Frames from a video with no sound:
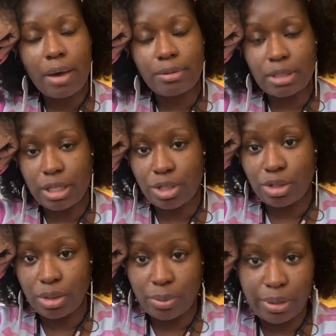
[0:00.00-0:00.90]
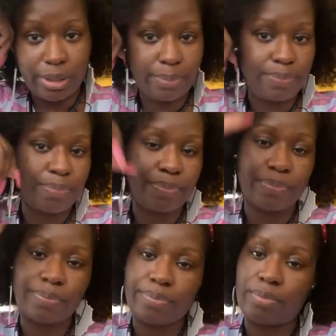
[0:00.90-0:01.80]
I was like, you know what?
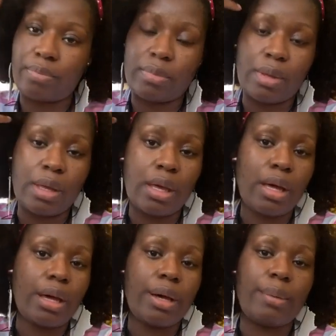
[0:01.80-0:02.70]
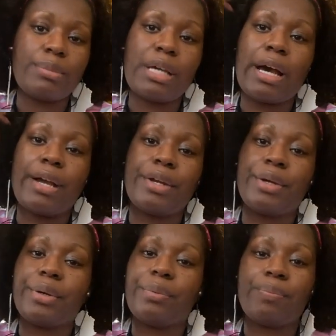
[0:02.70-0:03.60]
I'm
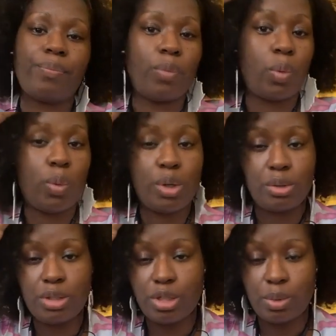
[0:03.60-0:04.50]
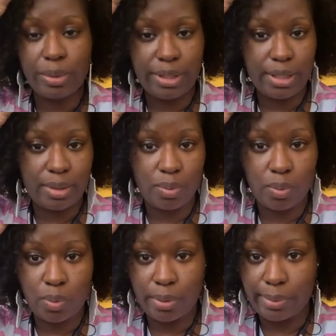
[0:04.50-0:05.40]
tired. We'll deal with it
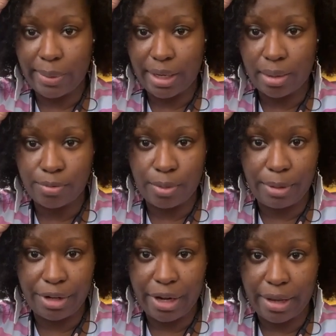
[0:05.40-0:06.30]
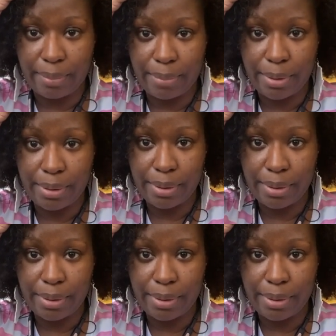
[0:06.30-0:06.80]
when we wake up from our nap.